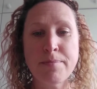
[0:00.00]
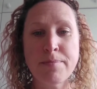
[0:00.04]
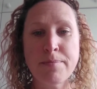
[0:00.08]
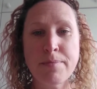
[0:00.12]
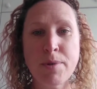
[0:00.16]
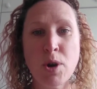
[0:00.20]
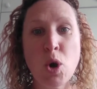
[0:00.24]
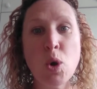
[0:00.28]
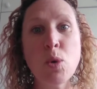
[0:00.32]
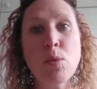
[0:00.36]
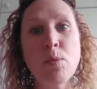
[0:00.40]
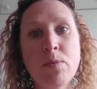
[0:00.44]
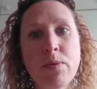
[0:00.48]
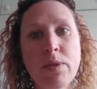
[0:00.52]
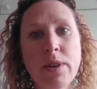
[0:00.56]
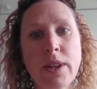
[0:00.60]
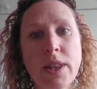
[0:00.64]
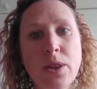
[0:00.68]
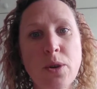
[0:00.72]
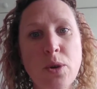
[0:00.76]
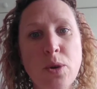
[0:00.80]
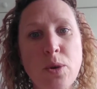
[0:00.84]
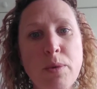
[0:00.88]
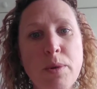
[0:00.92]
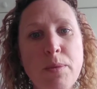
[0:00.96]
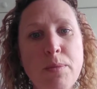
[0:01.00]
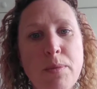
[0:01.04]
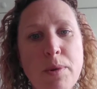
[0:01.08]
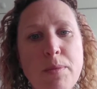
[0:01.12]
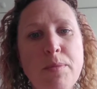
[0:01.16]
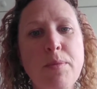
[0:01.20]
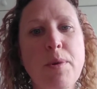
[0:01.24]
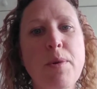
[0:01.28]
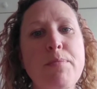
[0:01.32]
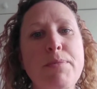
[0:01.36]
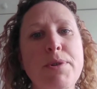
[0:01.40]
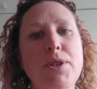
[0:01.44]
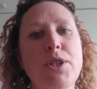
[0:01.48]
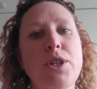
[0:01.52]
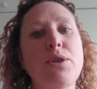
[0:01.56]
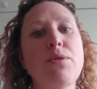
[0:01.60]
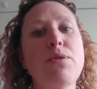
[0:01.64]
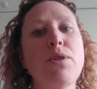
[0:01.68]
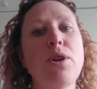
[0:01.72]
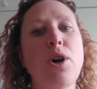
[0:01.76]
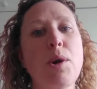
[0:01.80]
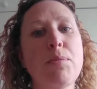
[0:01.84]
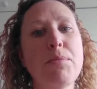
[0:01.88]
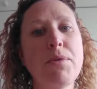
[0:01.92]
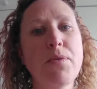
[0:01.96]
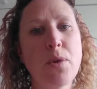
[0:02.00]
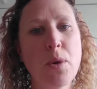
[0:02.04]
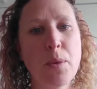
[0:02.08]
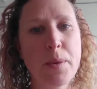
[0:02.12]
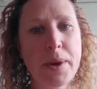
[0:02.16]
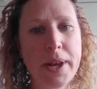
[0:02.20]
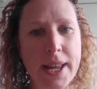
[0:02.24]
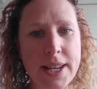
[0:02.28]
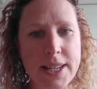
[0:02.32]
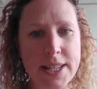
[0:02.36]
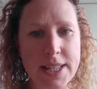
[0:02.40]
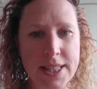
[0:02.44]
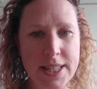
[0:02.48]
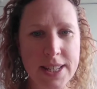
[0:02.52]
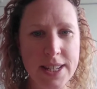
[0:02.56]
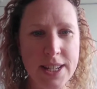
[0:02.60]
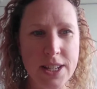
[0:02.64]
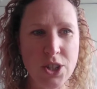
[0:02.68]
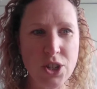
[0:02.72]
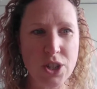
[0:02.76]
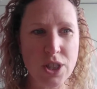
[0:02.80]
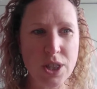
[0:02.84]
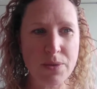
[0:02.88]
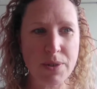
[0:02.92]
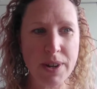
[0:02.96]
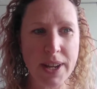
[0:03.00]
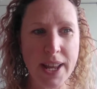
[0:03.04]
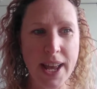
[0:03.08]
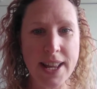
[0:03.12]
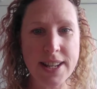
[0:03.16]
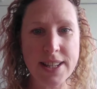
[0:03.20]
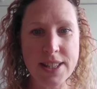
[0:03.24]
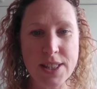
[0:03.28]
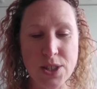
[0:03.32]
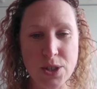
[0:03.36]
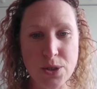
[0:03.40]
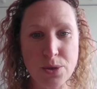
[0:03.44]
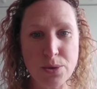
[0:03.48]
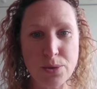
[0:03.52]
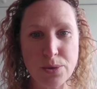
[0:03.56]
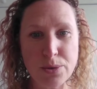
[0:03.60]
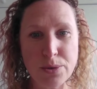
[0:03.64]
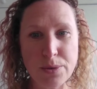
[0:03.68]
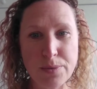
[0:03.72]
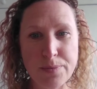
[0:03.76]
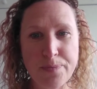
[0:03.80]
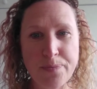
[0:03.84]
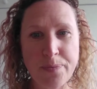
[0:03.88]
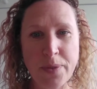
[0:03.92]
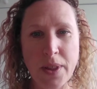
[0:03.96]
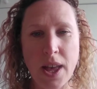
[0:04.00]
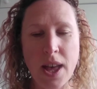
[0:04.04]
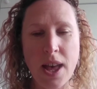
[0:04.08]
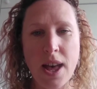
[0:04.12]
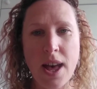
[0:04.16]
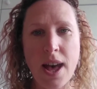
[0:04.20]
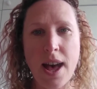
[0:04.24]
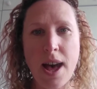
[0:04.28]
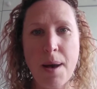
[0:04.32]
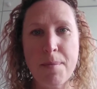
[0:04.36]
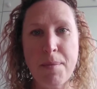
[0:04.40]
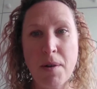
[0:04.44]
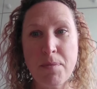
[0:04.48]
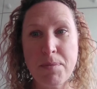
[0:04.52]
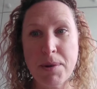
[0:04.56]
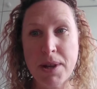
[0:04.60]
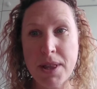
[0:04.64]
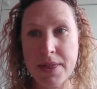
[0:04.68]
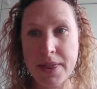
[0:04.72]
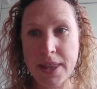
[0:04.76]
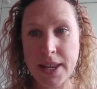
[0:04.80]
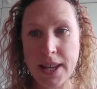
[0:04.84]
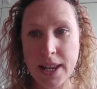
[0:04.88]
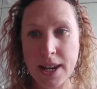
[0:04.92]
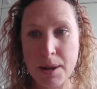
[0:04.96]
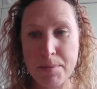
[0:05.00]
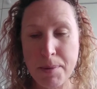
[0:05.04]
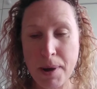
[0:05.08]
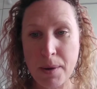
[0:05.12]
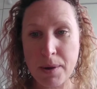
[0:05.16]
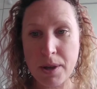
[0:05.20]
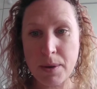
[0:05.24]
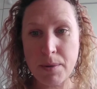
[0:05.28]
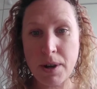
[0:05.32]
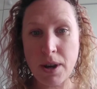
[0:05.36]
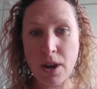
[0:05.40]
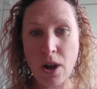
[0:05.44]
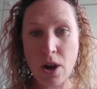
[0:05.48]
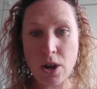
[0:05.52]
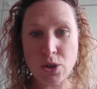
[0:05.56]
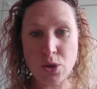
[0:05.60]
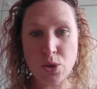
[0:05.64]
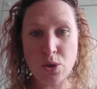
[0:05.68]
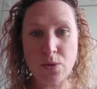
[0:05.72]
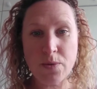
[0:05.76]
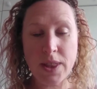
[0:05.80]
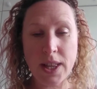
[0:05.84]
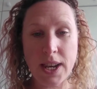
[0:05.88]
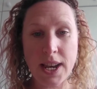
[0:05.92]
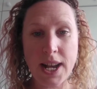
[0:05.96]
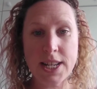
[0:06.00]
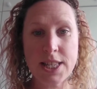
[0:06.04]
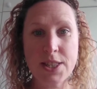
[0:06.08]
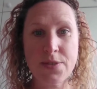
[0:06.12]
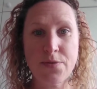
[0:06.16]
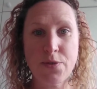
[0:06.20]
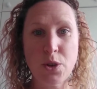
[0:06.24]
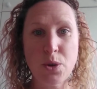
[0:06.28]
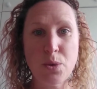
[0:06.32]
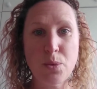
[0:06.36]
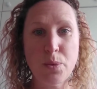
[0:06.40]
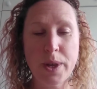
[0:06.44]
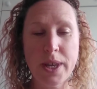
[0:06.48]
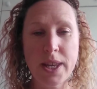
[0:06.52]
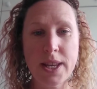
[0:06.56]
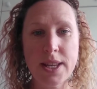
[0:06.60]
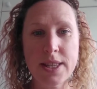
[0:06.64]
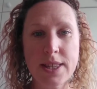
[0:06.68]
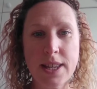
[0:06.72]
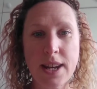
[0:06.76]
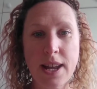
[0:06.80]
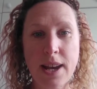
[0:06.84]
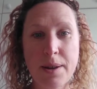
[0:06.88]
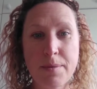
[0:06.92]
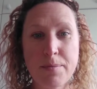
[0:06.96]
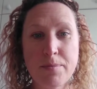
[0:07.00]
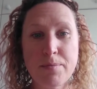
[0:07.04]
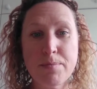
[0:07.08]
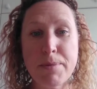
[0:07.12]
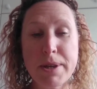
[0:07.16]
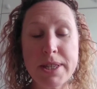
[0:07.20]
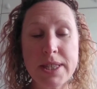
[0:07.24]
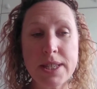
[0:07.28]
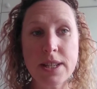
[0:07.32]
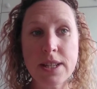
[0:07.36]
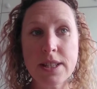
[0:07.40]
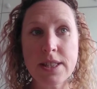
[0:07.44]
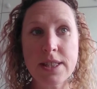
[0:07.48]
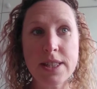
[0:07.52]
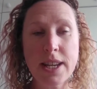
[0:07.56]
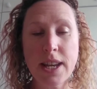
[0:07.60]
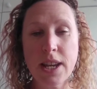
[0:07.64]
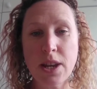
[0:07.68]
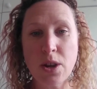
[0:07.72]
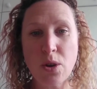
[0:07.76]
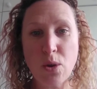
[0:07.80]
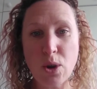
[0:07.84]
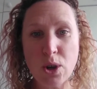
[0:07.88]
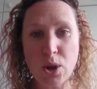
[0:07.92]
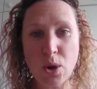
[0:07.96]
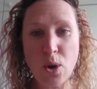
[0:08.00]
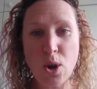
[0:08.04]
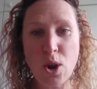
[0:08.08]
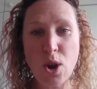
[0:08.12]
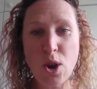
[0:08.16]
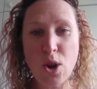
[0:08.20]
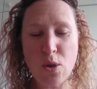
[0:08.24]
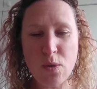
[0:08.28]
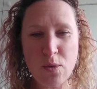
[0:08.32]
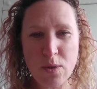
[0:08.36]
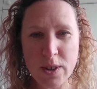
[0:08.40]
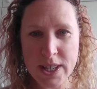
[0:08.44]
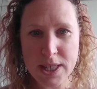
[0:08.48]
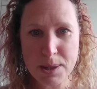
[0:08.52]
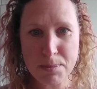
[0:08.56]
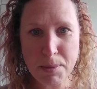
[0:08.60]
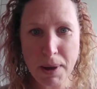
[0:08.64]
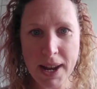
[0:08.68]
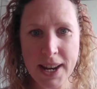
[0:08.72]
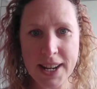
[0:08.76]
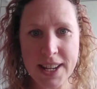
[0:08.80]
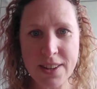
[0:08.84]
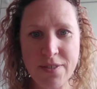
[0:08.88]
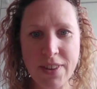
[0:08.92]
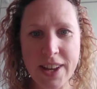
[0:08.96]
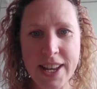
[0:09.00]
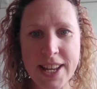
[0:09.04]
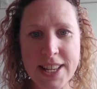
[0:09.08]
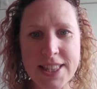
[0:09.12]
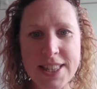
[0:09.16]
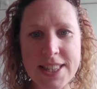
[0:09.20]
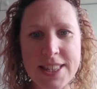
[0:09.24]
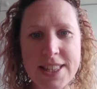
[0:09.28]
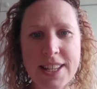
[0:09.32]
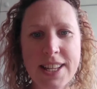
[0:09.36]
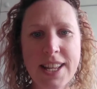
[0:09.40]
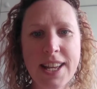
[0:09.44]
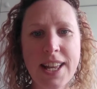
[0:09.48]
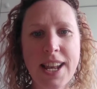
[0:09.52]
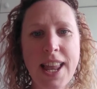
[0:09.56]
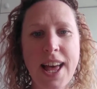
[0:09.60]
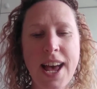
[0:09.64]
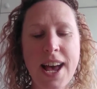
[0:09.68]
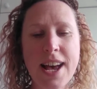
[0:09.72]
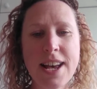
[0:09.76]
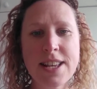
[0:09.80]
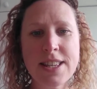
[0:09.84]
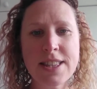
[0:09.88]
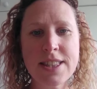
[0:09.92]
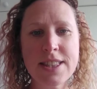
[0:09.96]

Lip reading: Hopefully though, it won't be too long before we get to see each other again soon. I've been thinking about you a lot over the last few weeks and I'm missing seeing all your lovely smiley faces in class.